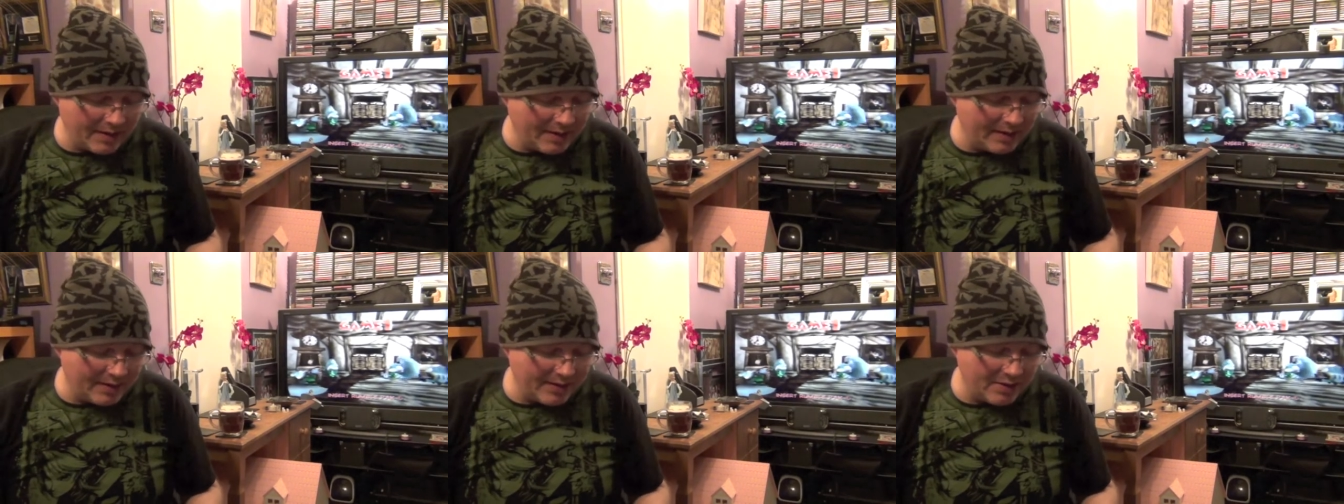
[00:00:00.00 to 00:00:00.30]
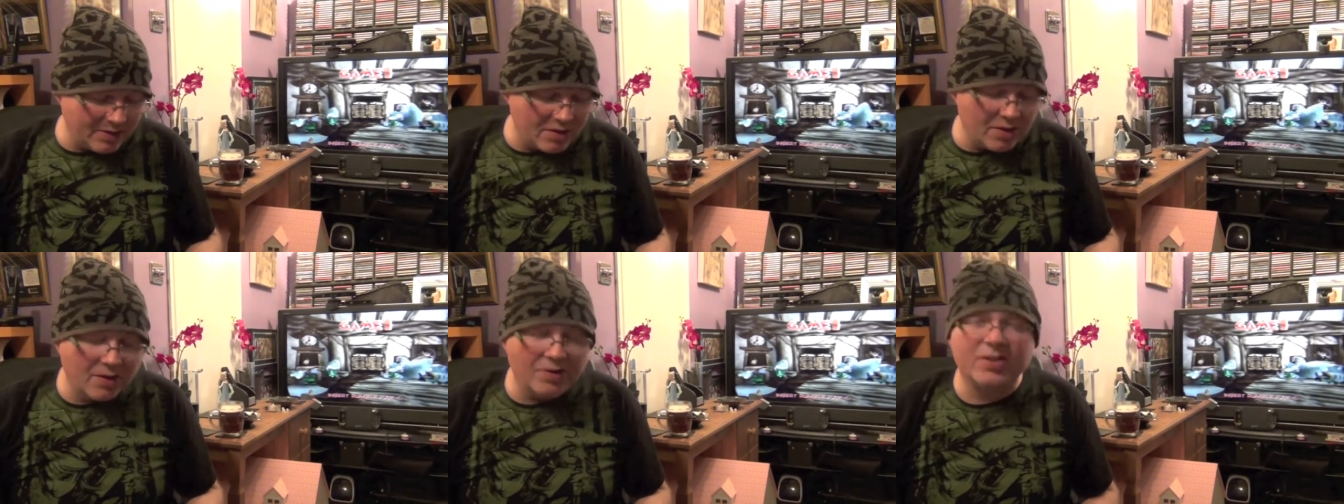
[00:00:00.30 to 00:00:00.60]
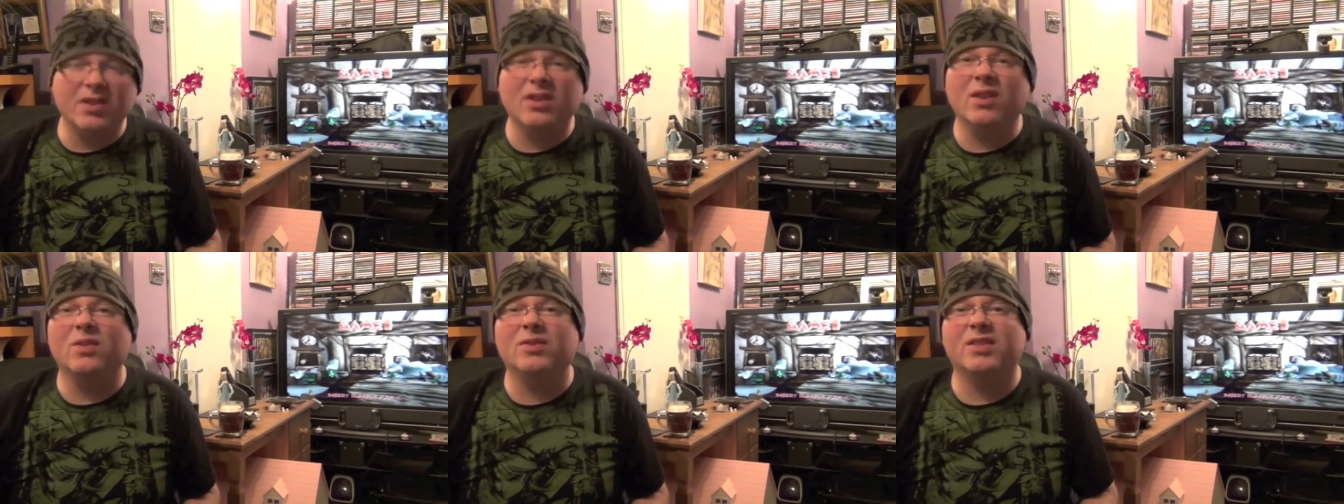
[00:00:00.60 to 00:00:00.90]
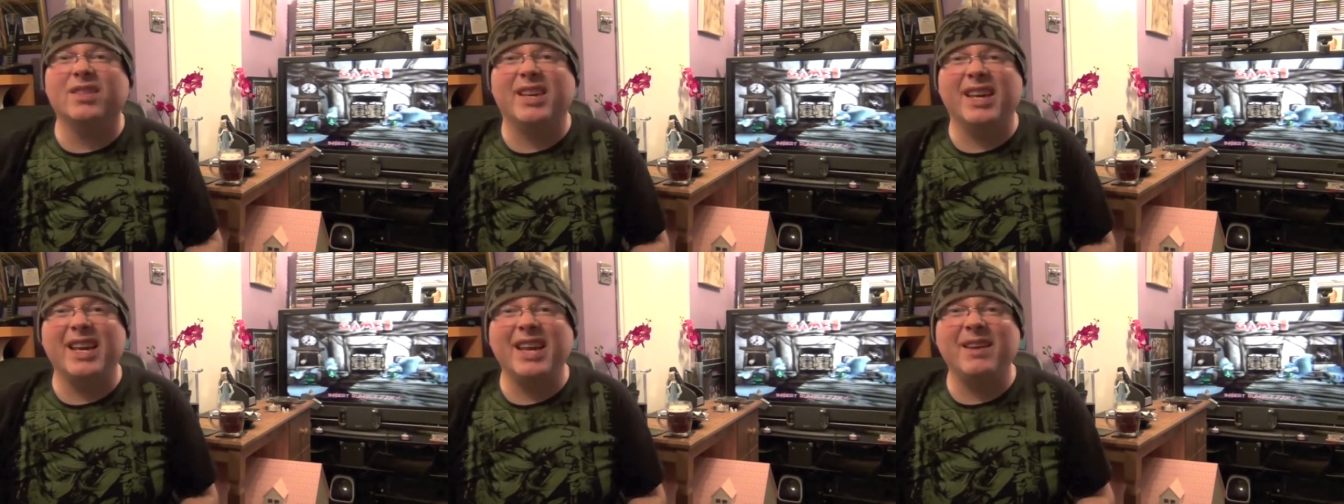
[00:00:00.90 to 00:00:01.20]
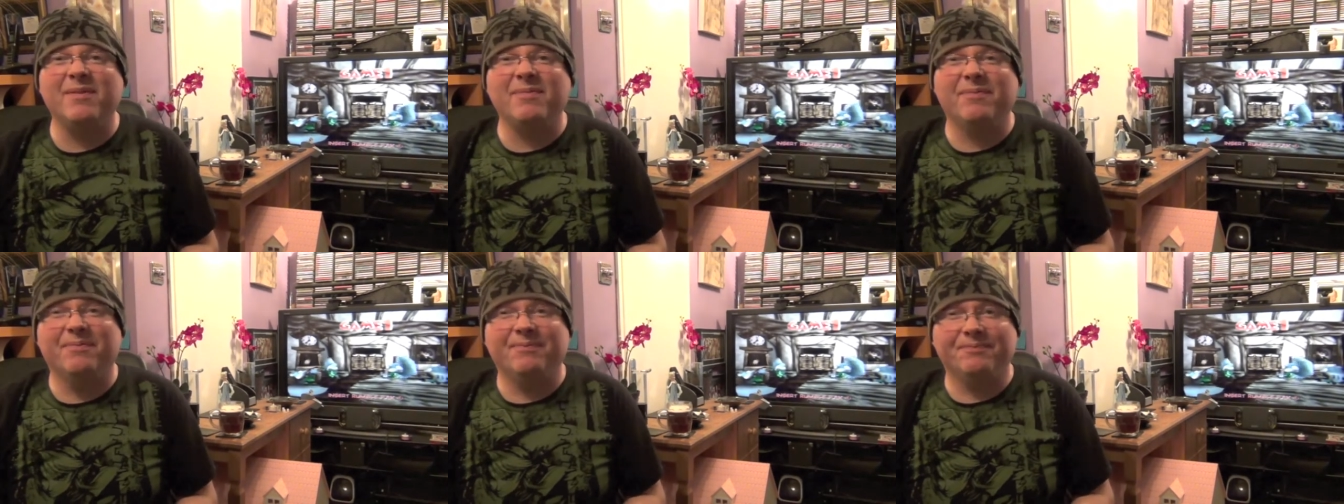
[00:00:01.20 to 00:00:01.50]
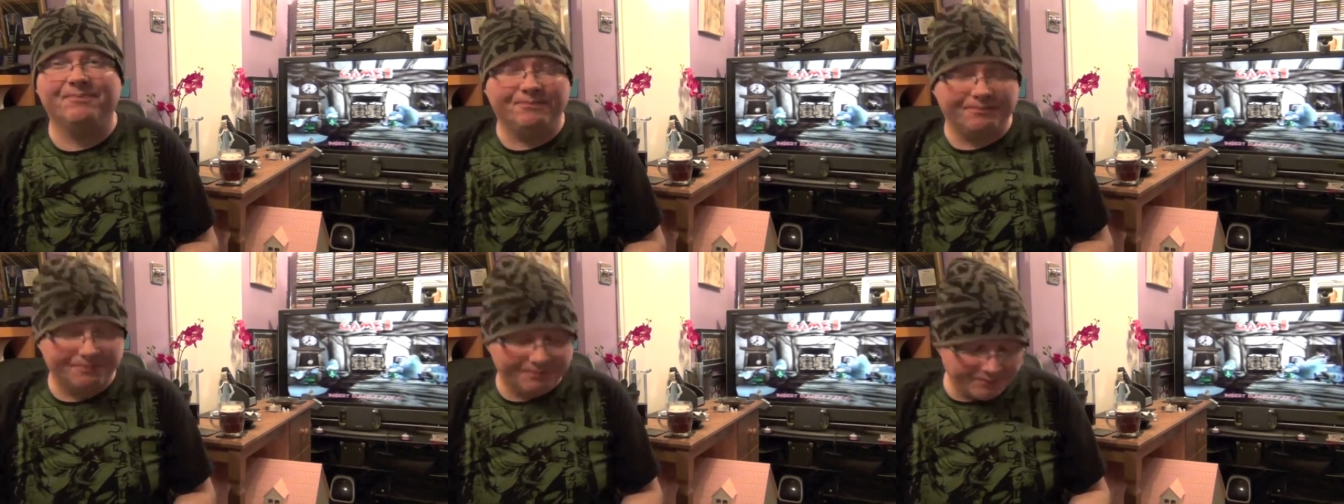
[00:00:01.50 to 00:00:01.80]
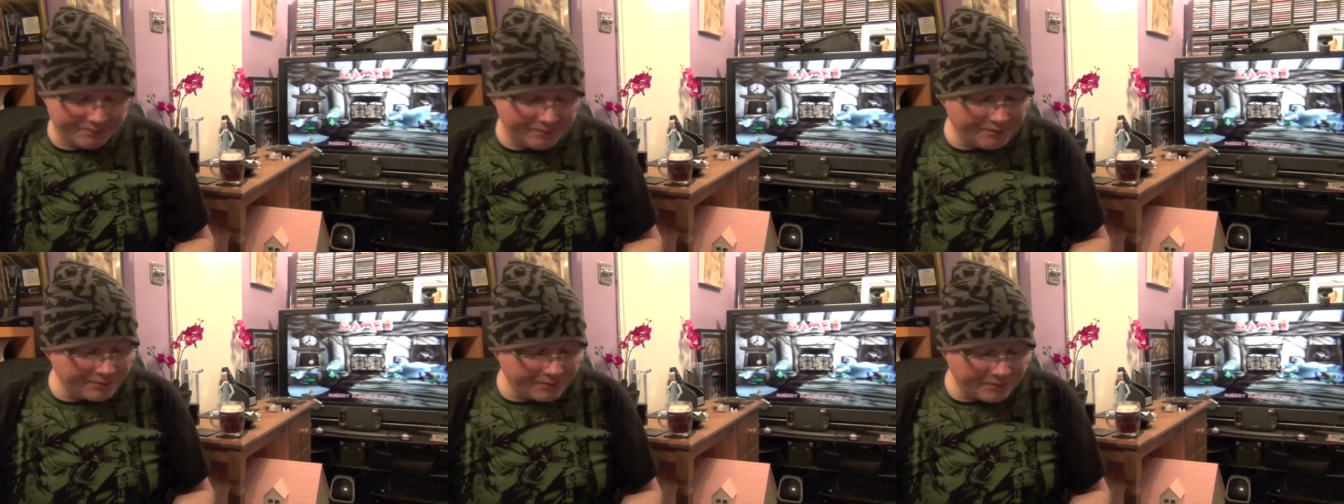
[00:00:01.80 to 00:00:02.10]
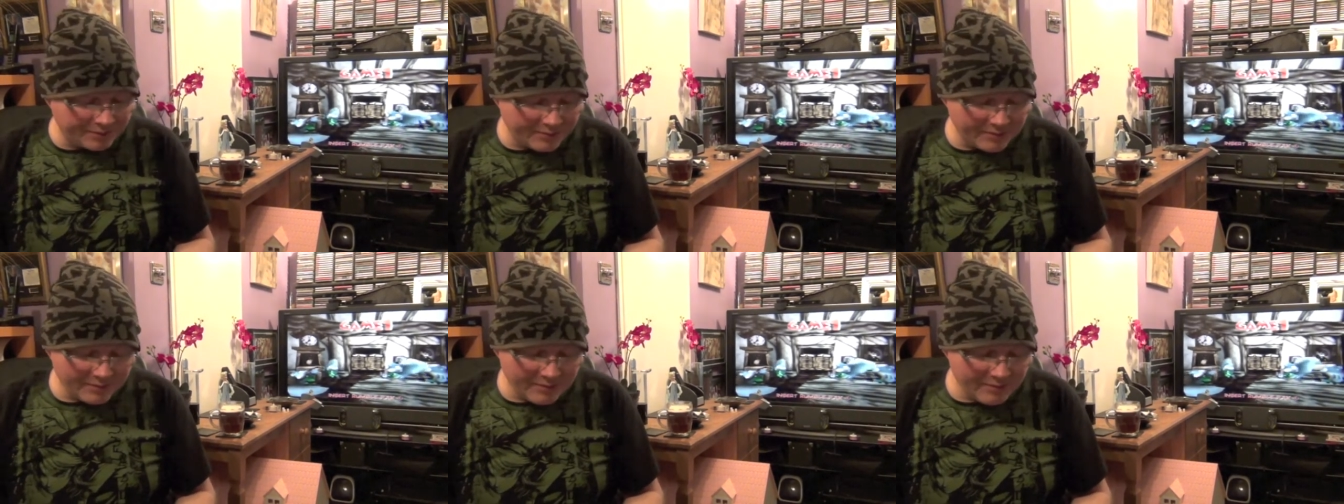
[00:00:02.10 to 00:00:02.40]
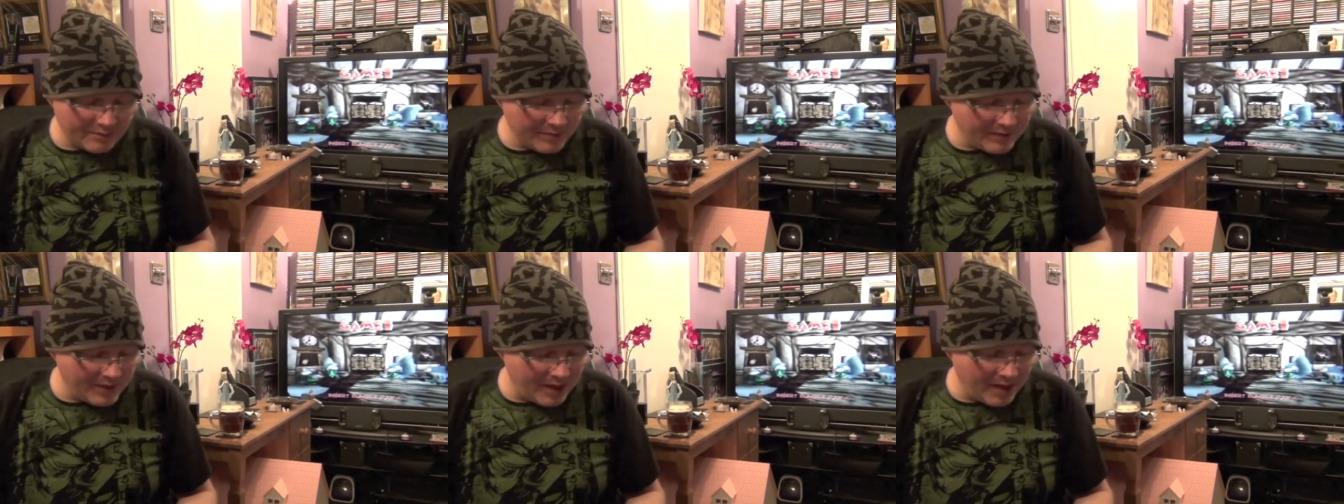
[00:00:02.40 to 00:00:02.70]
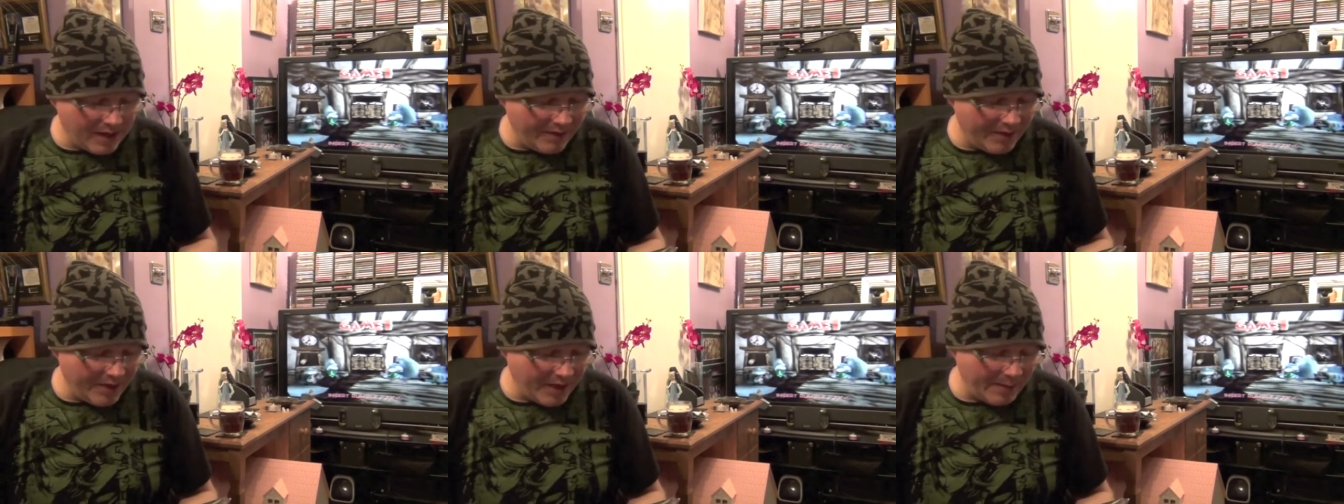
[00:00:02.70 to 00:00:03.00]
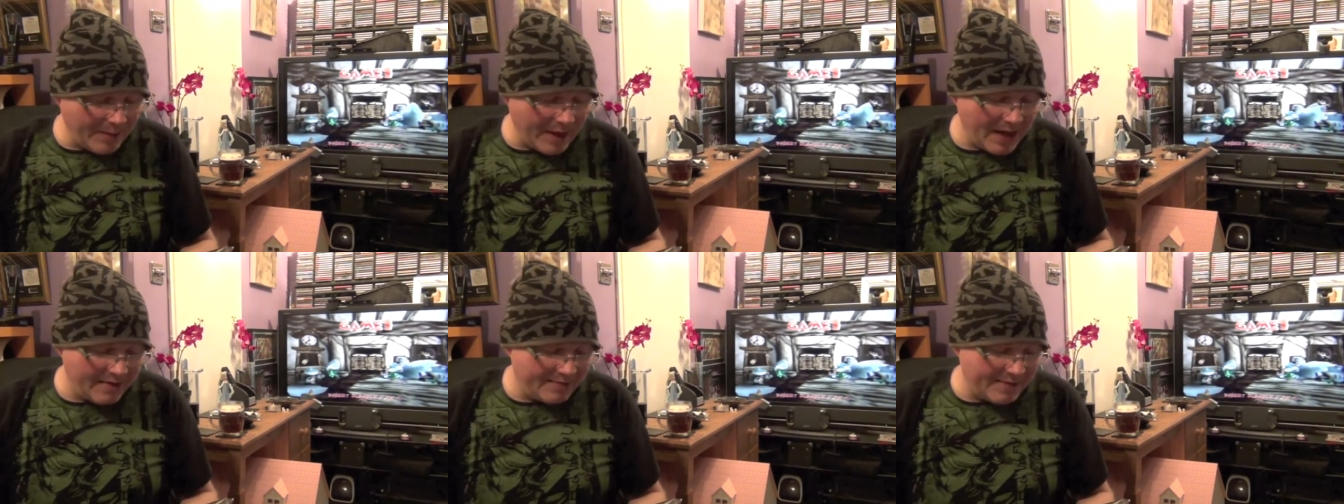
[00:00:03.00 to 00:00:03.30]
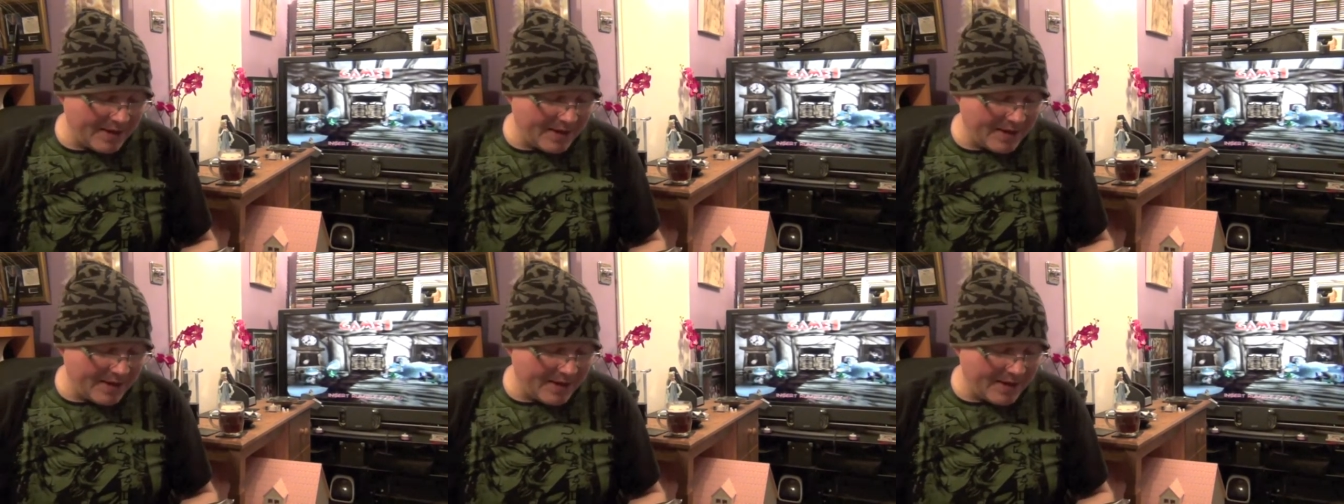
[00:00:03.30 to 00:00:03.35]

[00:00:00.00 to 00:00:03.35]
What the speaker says: It doesn't cost a lot to get. I think I paid